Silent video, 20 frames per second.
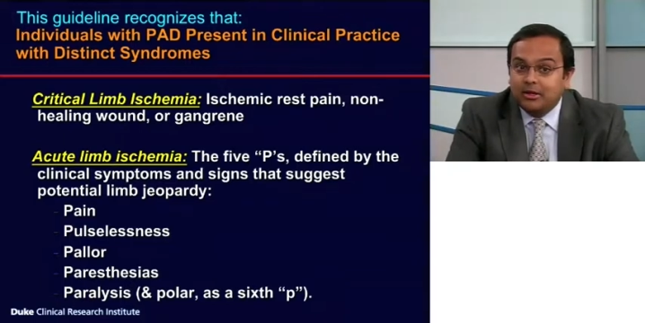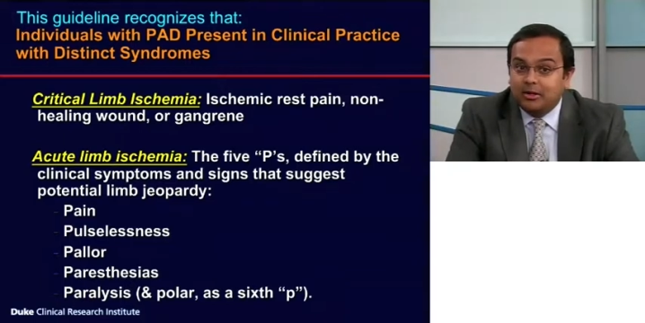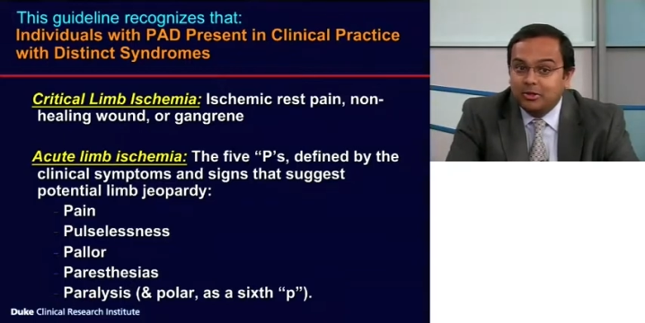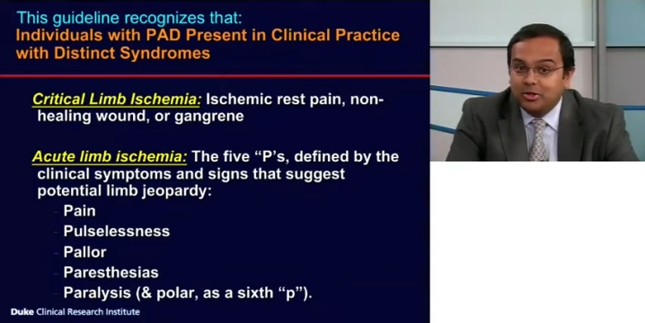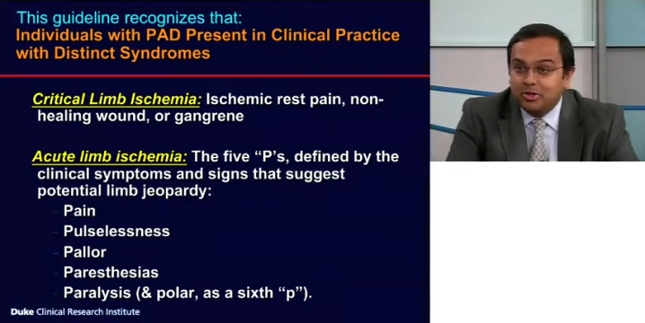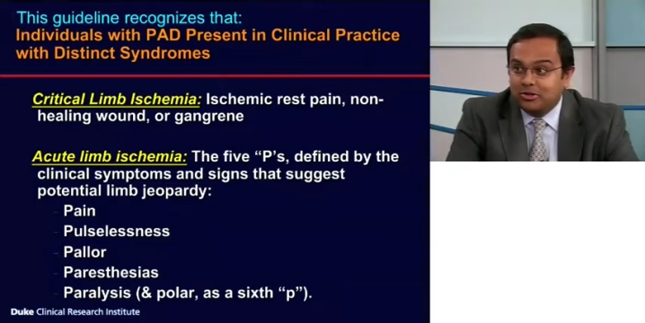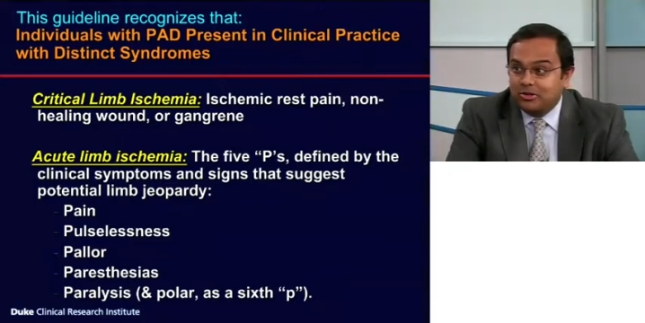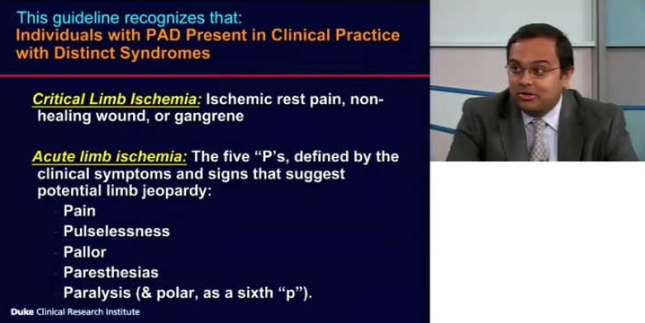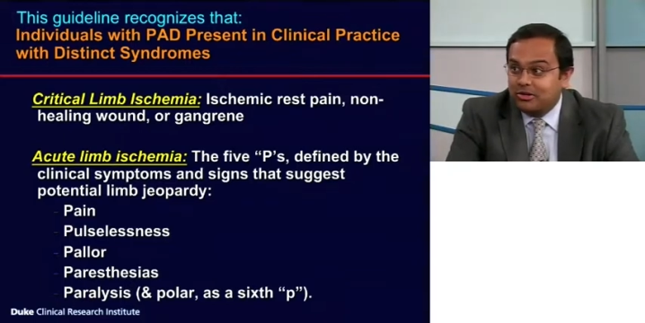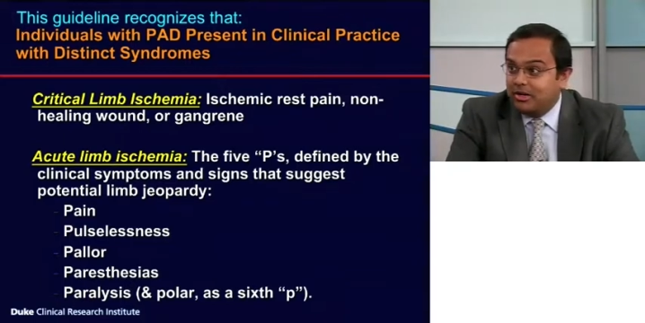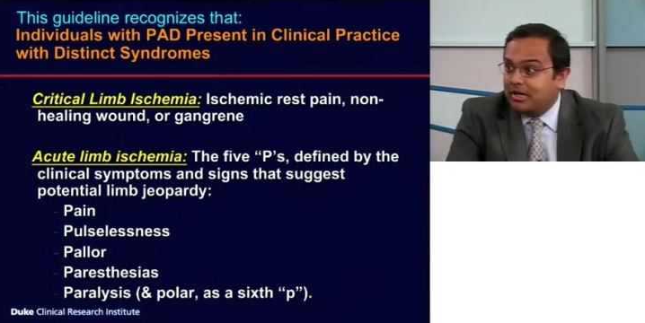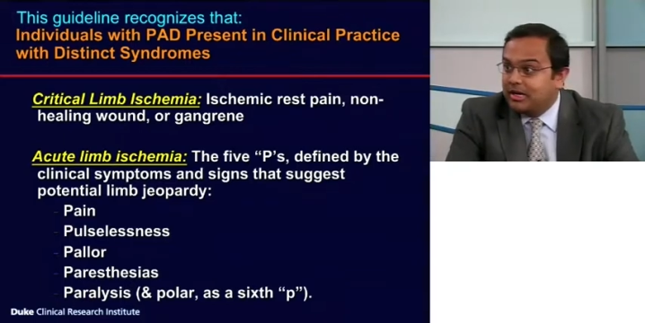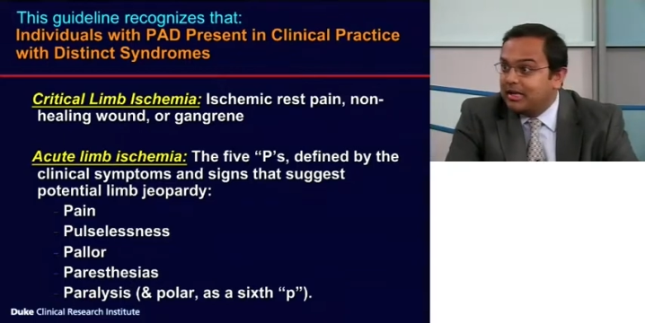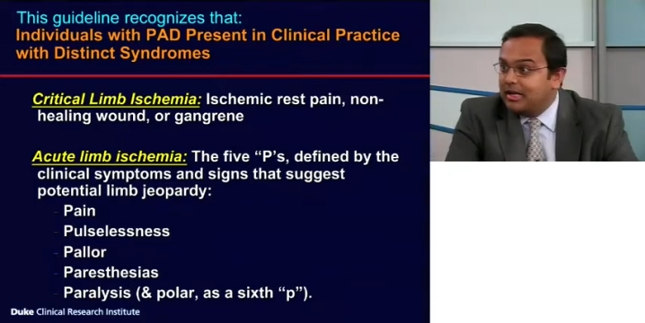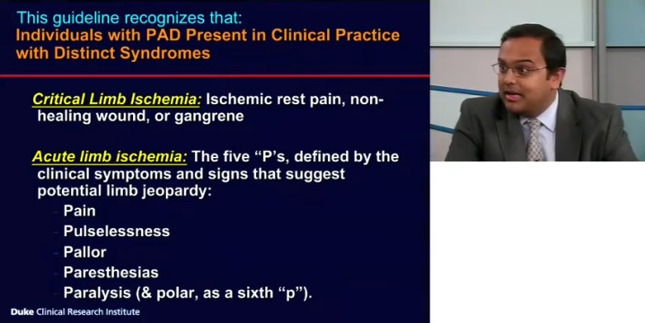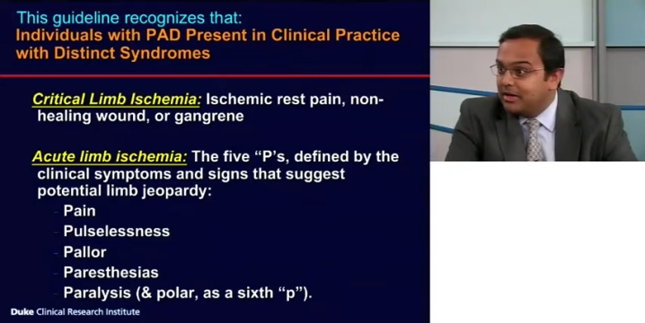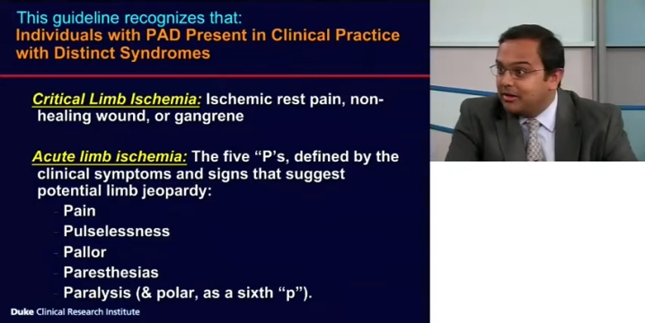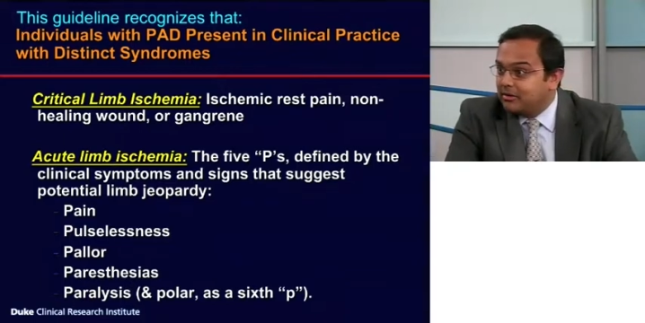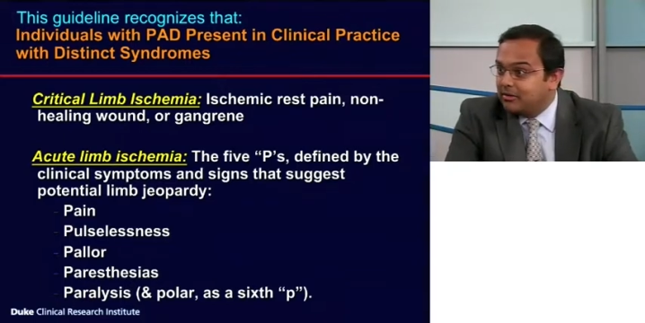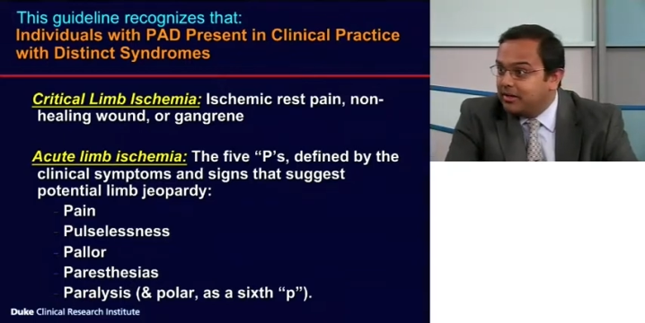ulcer, a
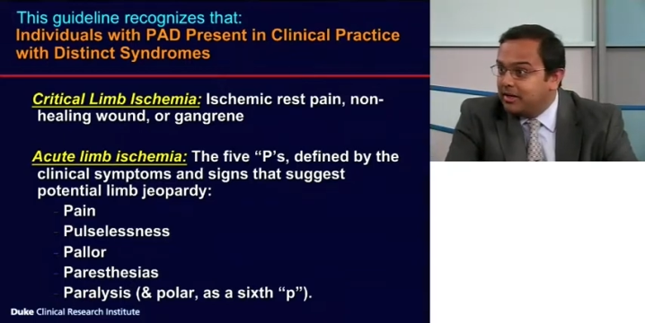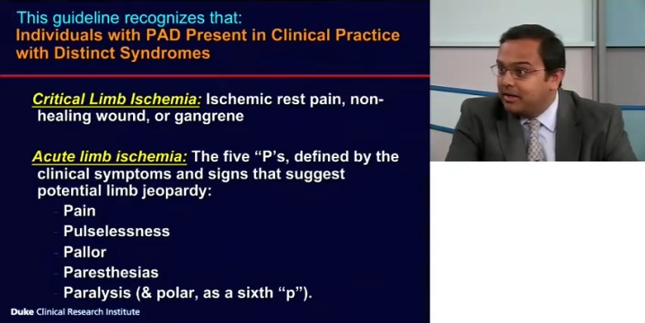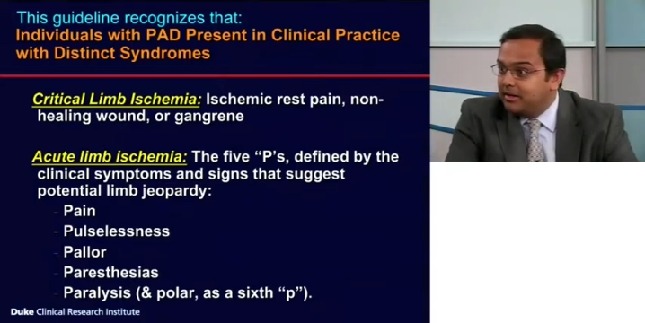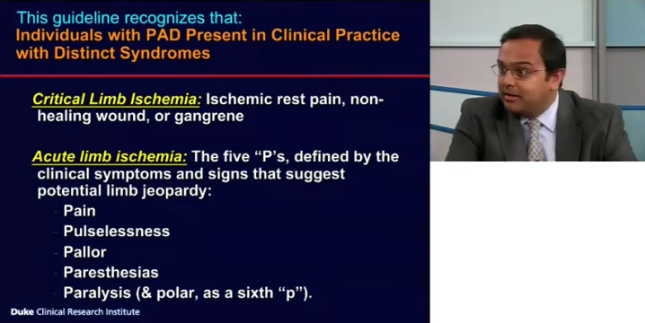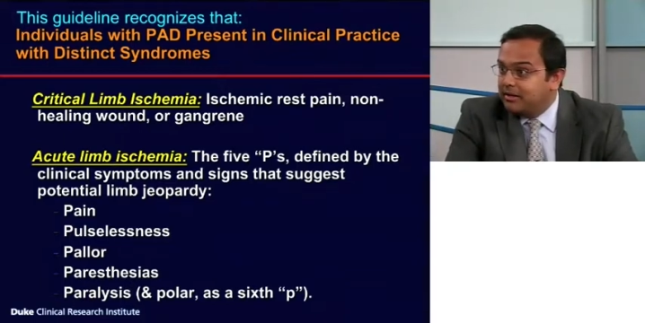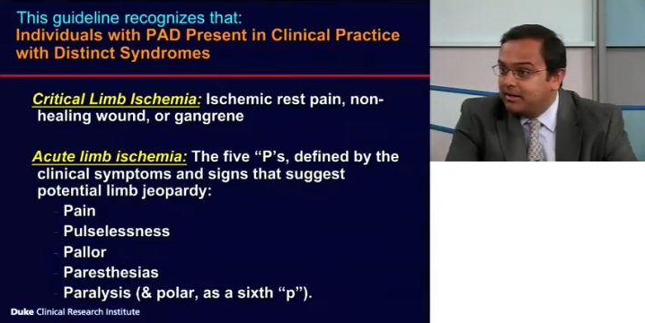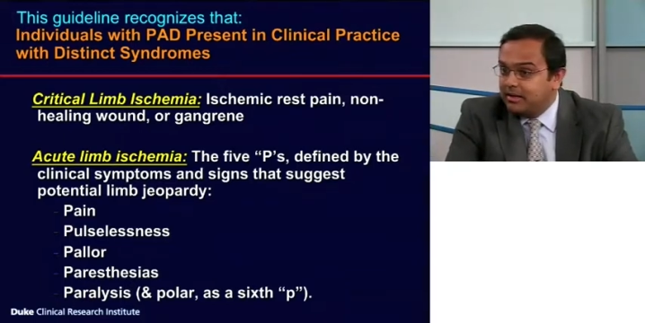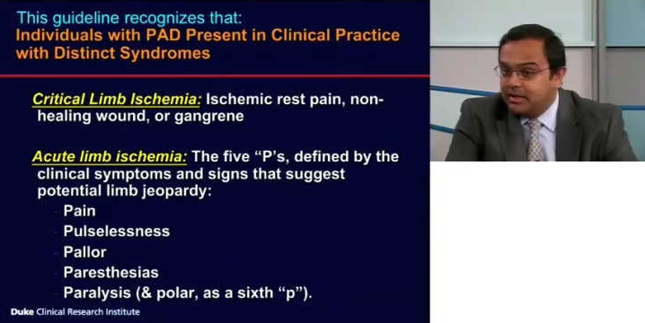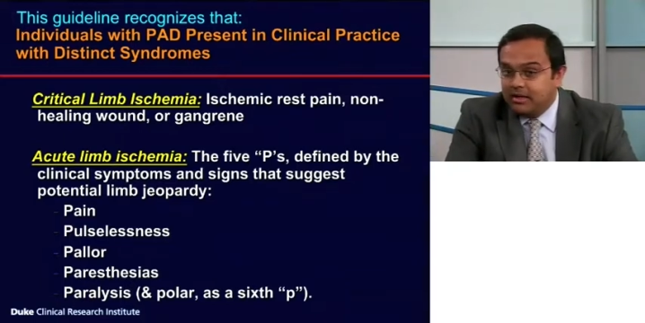gangrene,